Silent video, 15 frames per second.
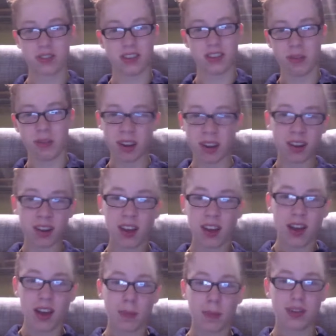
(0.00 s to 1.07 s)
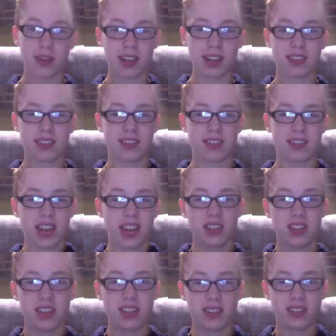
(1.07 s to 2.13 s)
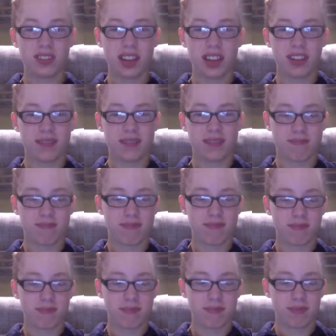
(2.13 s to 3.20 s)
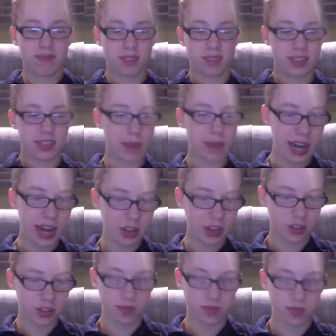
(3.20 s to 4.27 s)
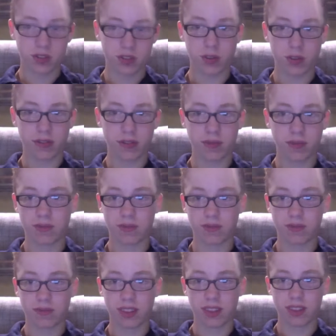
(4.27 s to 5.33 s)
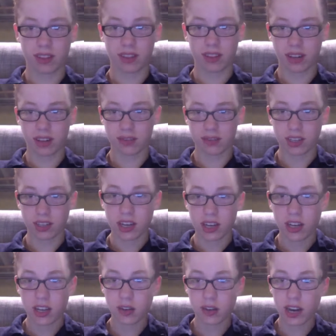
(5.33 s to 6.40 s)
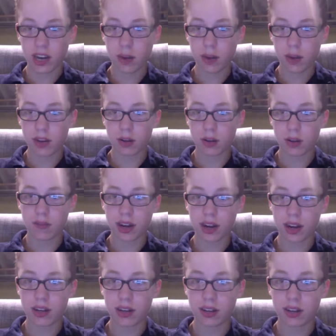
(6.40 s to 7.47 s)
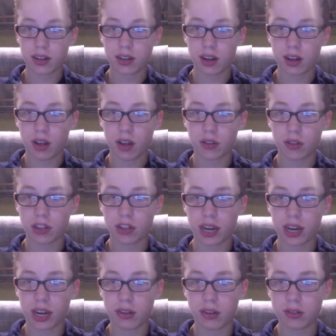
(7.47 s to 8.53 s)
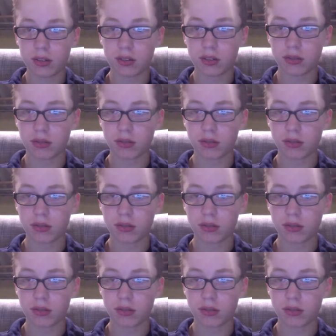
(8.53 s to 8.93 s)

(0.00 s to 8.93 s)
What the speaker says: theming, but like the station is like a Spanish sort of thing. Is there any way to invite other channels?